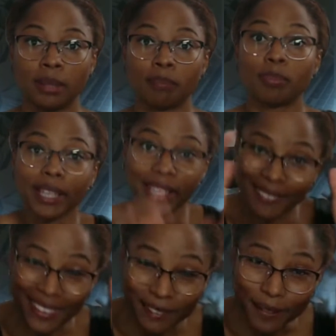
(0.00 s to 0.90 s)
But
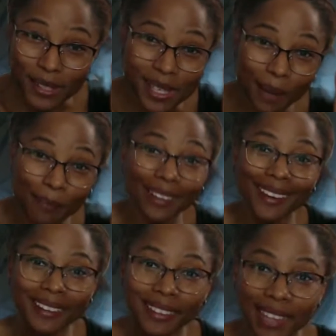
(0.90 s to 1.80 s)
even for something
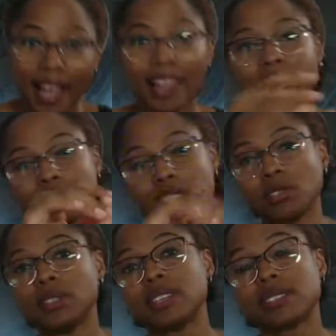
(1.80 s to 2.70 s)
like that,
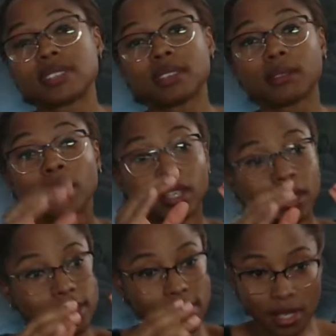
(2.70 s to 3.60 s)
you need to
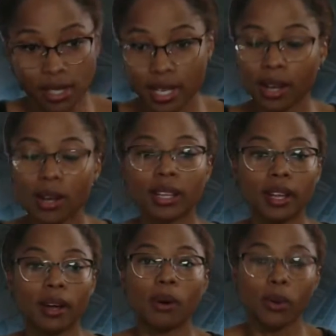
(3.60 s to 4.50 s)
sit down and
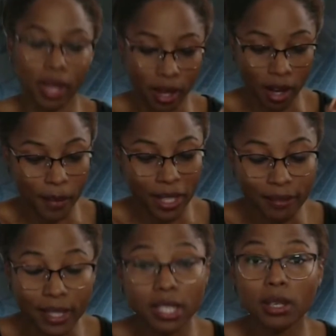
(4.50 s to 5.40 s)
how many
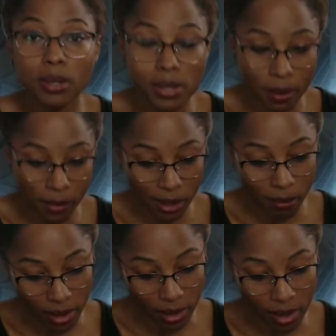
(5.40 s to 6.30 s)
videos I'm going to
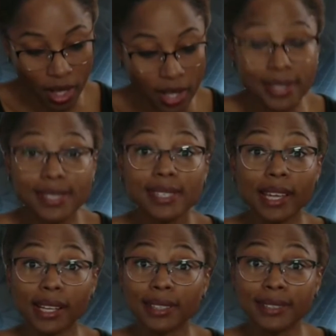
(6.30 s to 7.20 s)
make
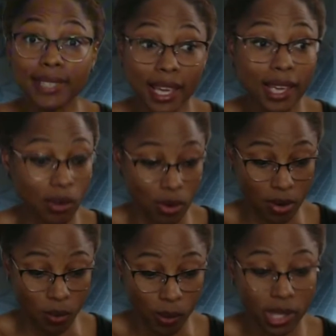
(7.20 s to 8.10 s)
in a day or
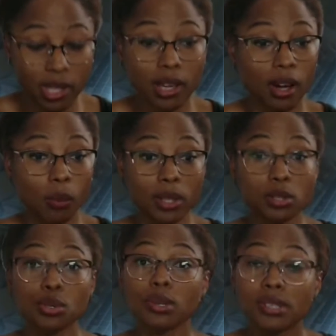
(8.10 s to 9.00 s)
a week, what
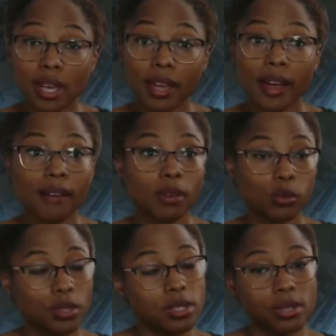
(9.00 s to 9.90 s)
tools I have, what
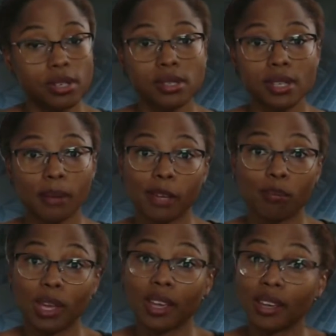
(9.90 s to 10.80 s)
resources am I
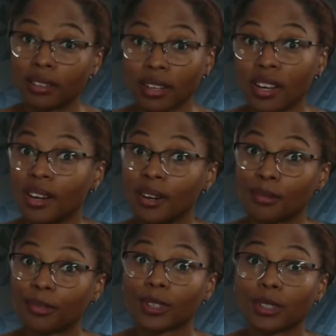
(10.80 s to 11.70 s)
paying
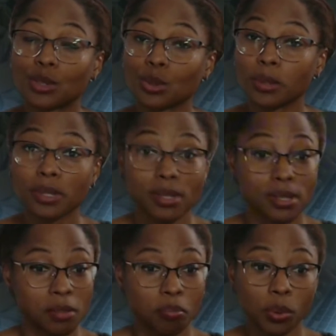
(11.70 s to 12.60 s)
for tools and
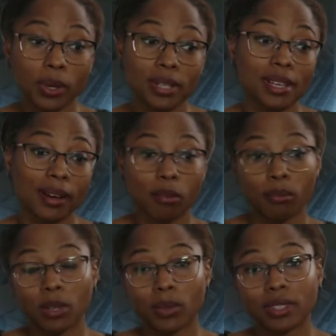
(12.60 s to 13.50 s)
support to help
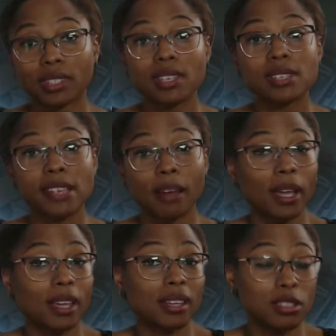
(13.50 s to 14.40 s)
me with this? Am
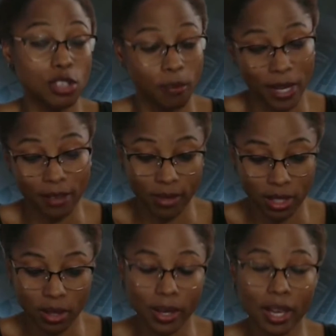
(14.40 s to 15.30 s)
I going to do my
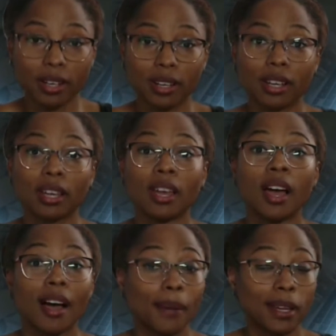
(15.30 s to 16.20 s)
video editing?
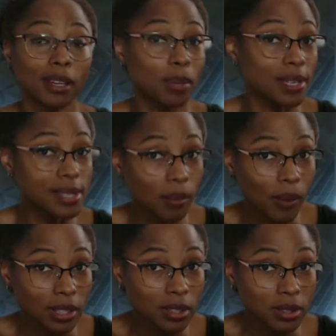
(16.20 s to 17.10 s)
Am I going to pay
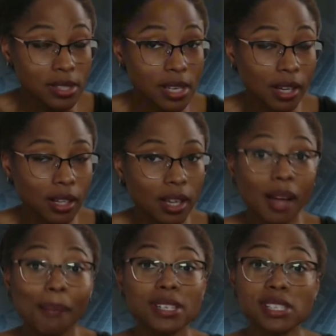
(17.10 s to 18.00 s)
someone to do this editing? How
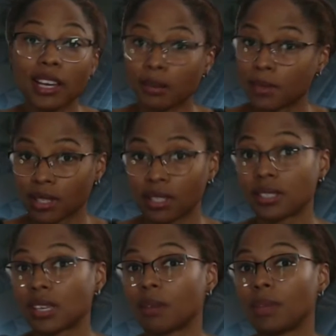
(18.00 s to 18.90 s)
much time is it going to
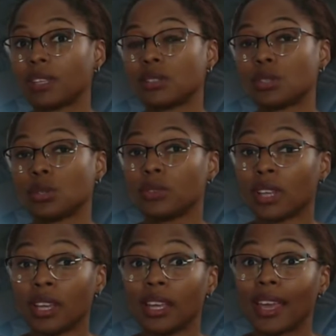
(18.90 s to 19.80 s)
take me to
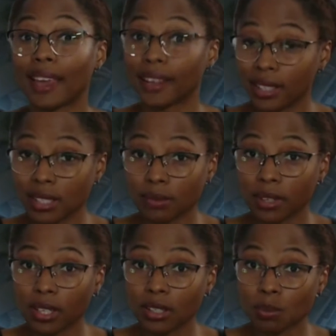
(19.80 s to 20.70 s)
edit these
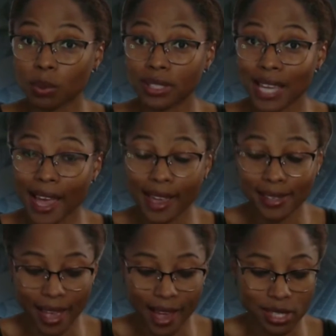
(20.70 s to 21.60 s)
videos, put tags,
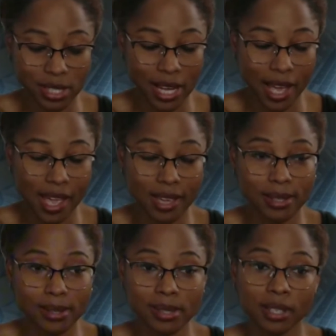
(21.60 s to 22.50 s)
hashtags,